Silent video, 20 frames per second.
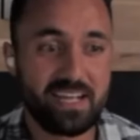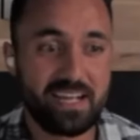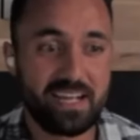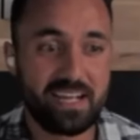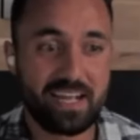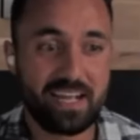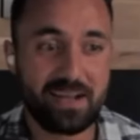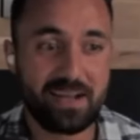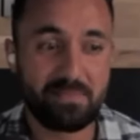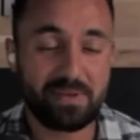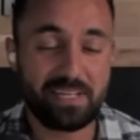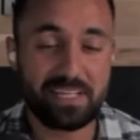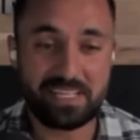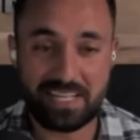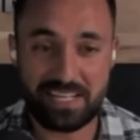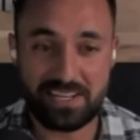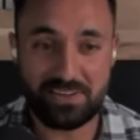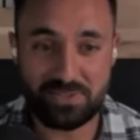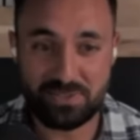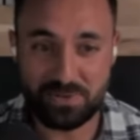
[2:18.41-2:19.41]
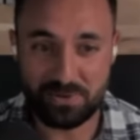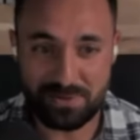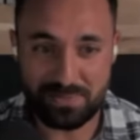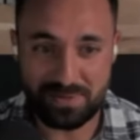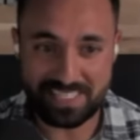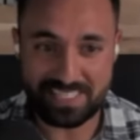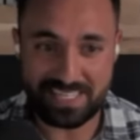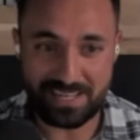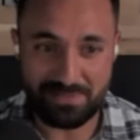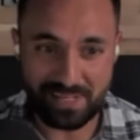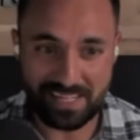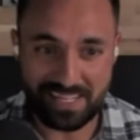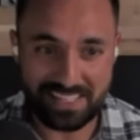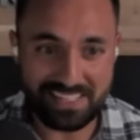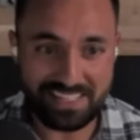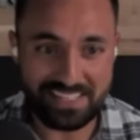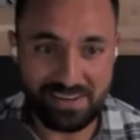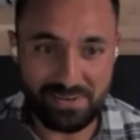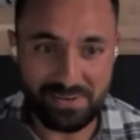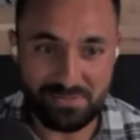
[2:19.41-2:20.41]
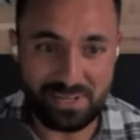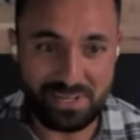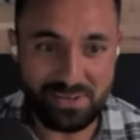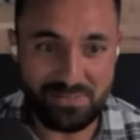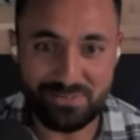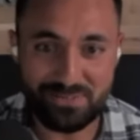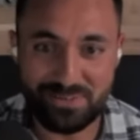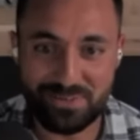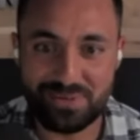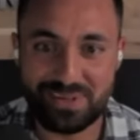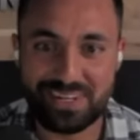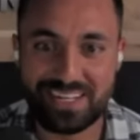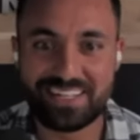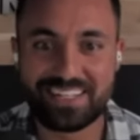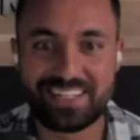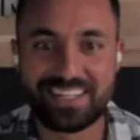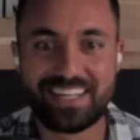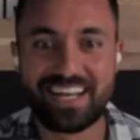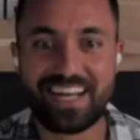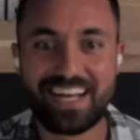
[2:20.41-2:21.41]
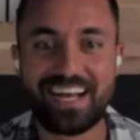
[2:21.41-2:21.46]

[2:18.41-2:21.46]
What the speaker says: can you talk about something other than feet for a while?